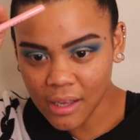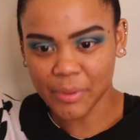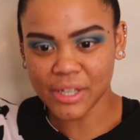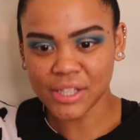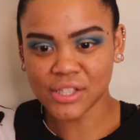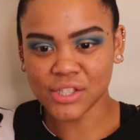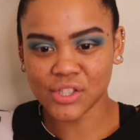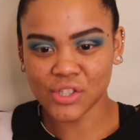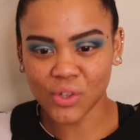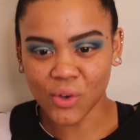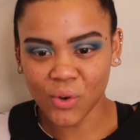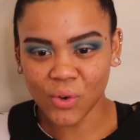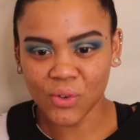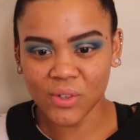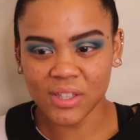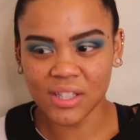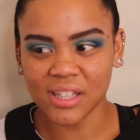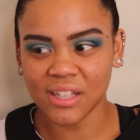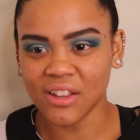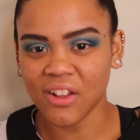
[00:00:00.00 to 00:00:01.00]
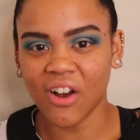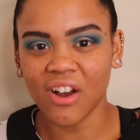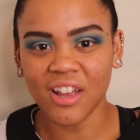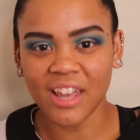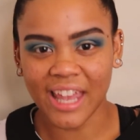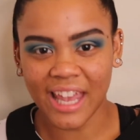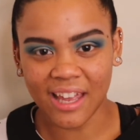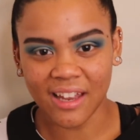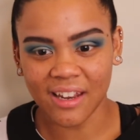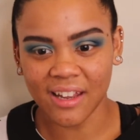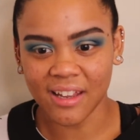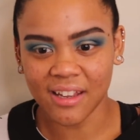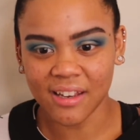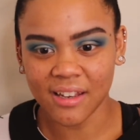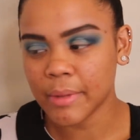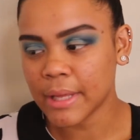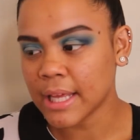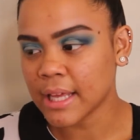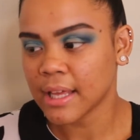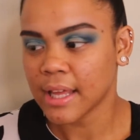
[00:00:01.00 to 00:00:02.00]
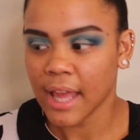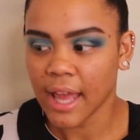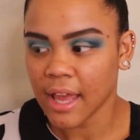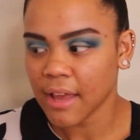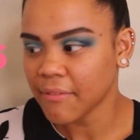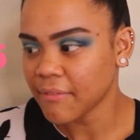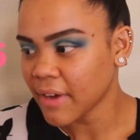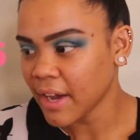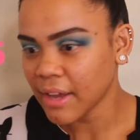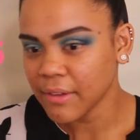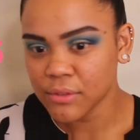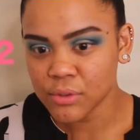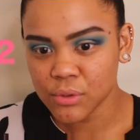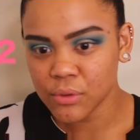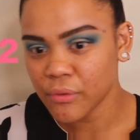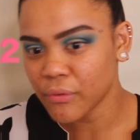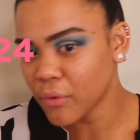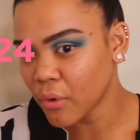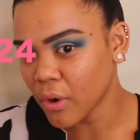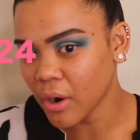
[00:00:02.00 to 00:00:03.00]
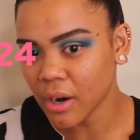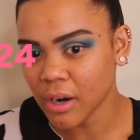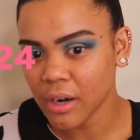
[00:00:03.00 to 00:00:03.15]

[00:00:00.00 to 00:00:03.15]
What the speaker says: but it's so elongated. PK 524